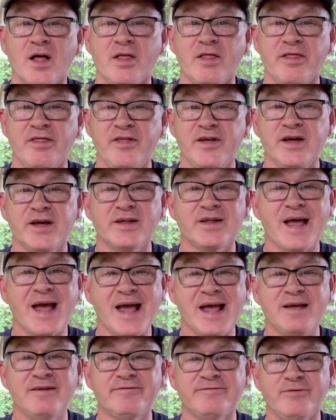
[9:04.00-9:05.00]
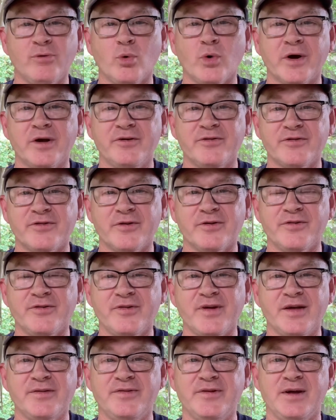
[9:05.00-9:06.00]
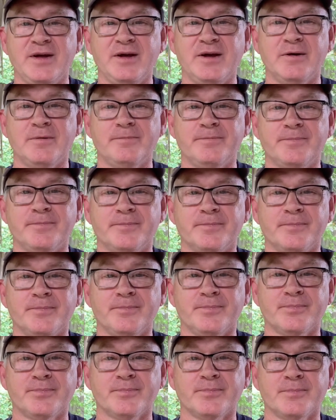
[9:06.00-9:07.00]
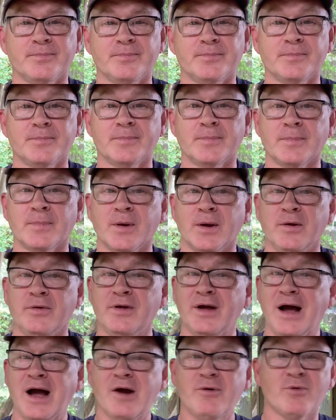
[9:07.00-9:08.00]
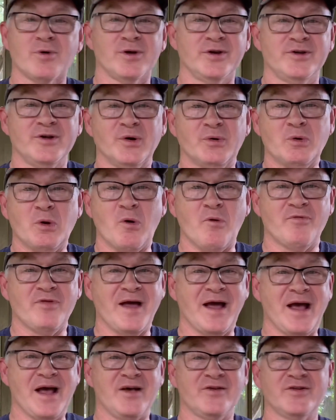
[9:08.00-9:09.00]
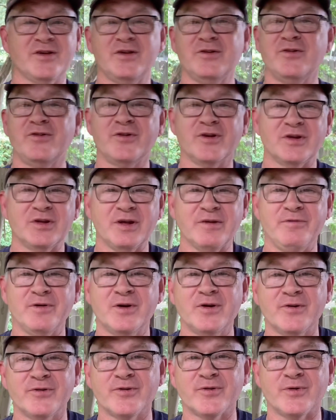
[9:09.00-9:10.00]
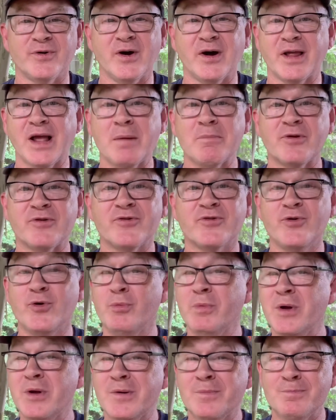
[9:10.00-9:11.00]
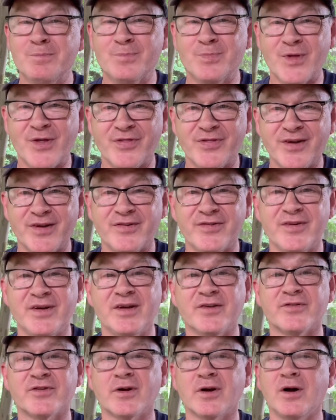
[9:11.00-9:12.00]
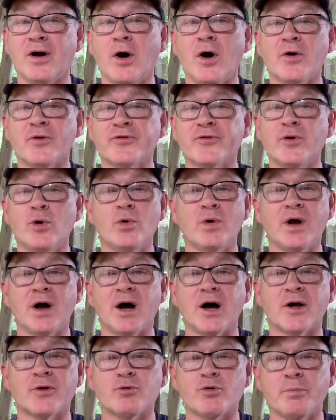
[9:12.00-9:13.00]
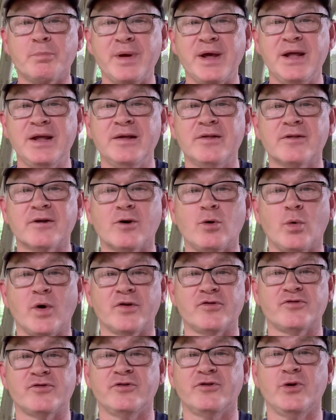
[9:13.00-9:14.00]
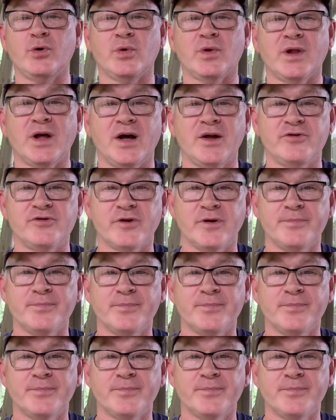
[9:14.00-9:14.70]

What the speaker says: "Then a voice said to him." Now, I really don't know if that has any significance or not. I'm assuming that this is also God repeating the question to Elijah.